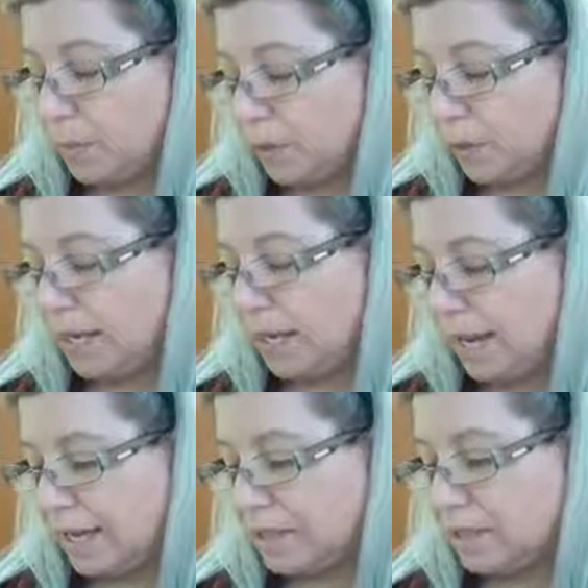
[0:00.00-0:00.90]

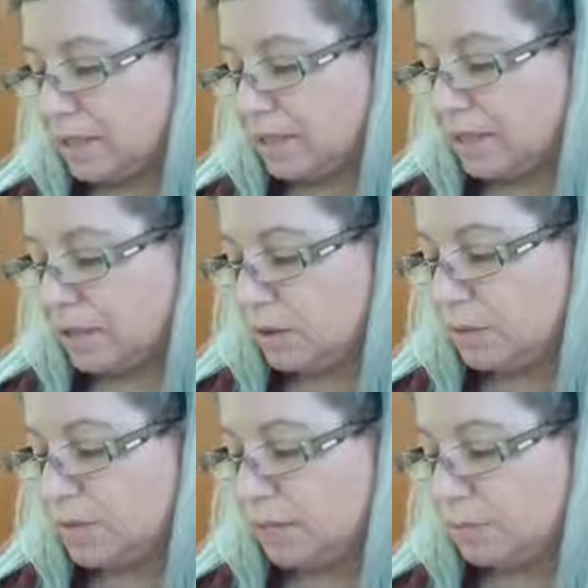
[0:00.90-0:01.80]
3x minus 2
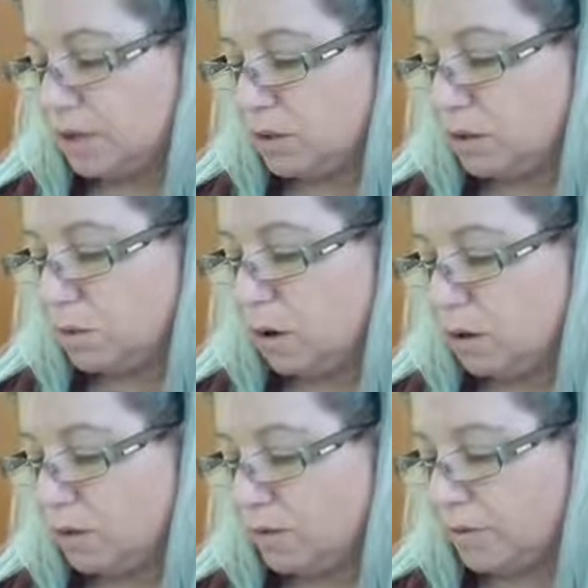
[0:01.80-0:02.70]
times 2
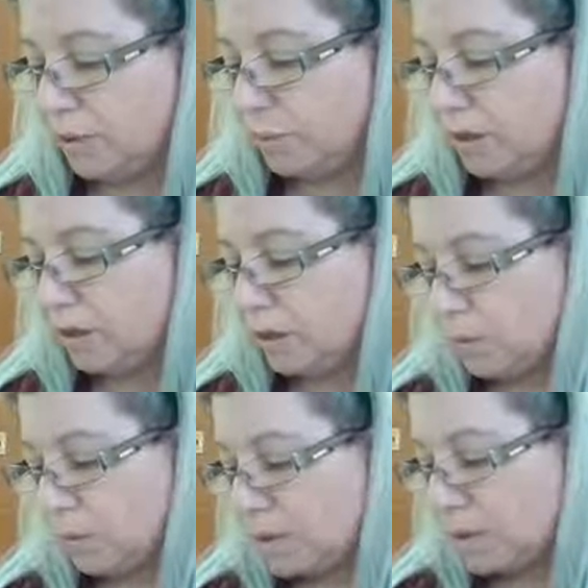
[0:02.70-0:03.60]
all over 3, the
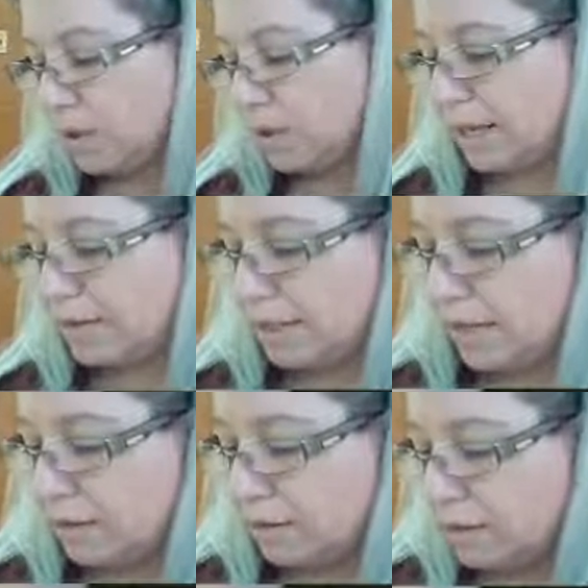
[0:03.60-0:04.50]
3's will cancel
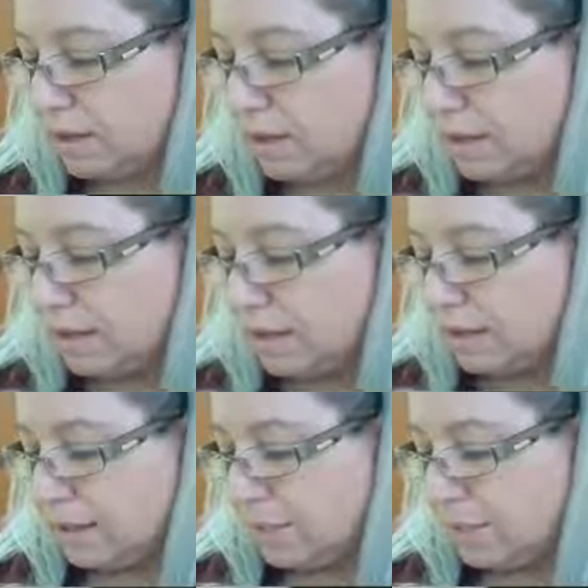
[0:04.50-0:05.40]
out,
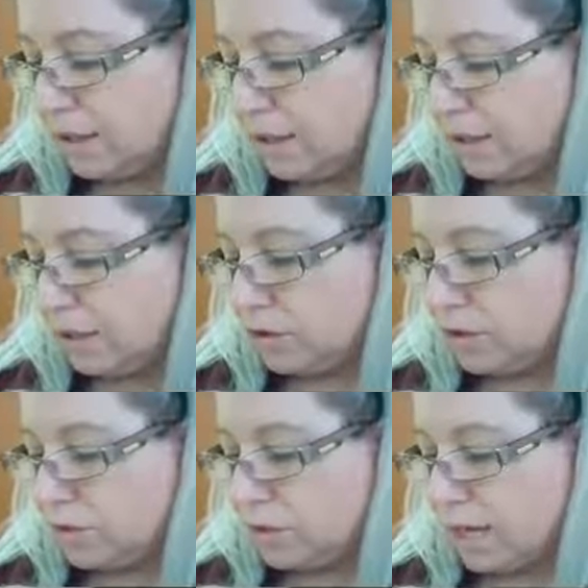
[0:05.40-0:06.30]
leaving
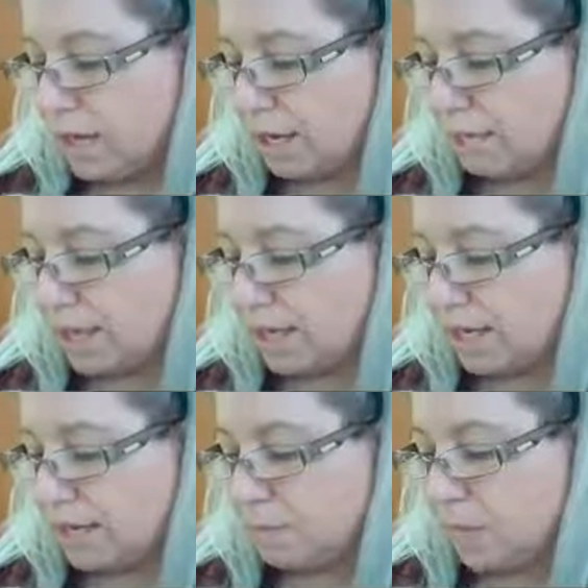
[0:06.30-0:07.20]
2 times
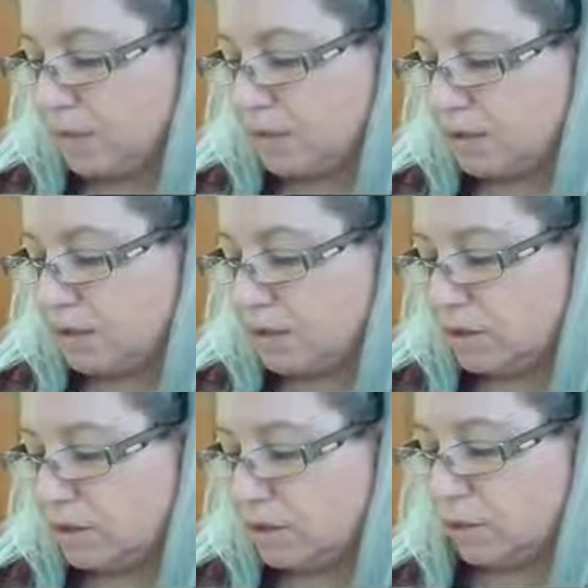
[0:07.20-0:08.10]
x minus
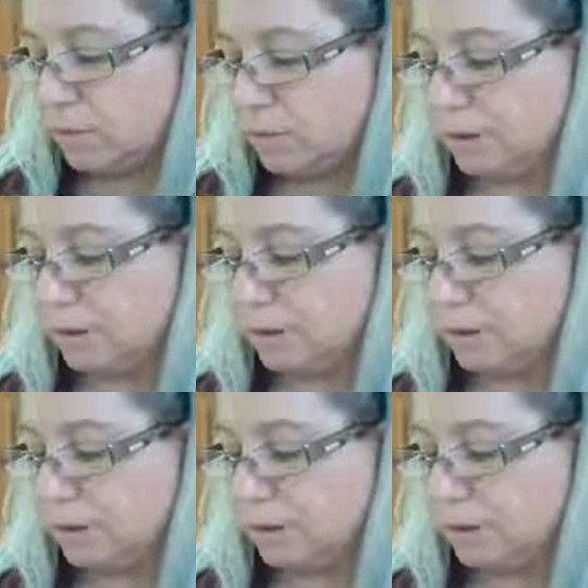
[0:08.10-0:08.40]
2.